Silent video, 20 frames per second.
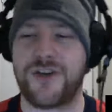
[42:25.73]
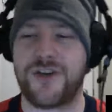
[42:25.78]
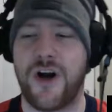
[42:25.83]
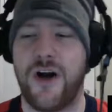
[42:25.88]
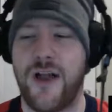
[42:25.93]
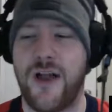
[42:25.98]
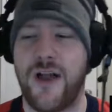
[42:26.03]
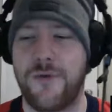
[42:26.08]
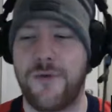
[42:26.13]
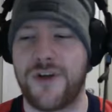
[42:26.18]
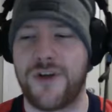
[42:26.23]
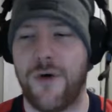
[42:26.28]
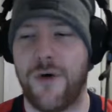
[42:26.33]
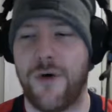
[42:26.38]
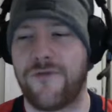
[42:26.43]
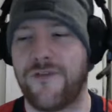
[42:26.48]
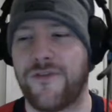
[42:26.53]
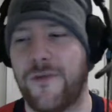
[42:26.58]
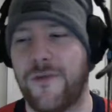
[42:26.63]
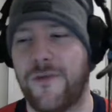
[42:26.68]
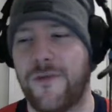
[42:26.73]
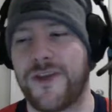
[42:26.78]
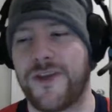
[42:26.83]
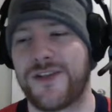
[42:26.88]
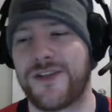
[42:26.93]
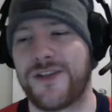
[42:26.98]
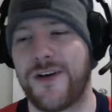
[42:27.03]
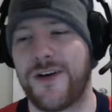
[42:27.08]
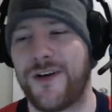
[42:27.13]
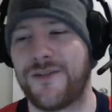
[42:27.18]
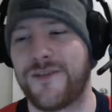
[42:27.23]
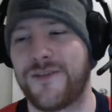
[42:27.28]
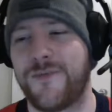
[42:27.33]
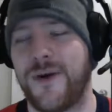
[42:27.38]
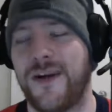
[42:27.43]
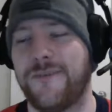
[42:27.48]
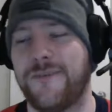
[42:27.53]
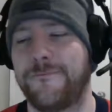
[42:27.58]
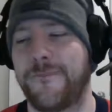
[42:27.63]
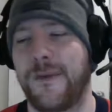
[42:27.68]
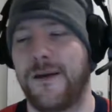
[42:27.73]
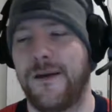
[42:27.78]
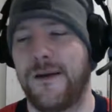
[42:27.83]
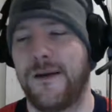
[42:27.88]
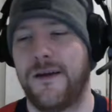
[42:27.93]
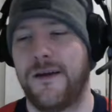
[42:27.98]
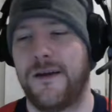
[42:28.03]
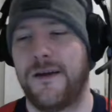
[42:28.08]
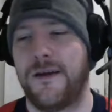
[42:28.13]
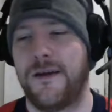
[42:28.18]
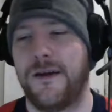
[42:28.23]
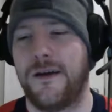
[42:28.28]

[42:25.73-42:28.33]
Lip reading: Sucks for Montreal. I was going for them in the series, but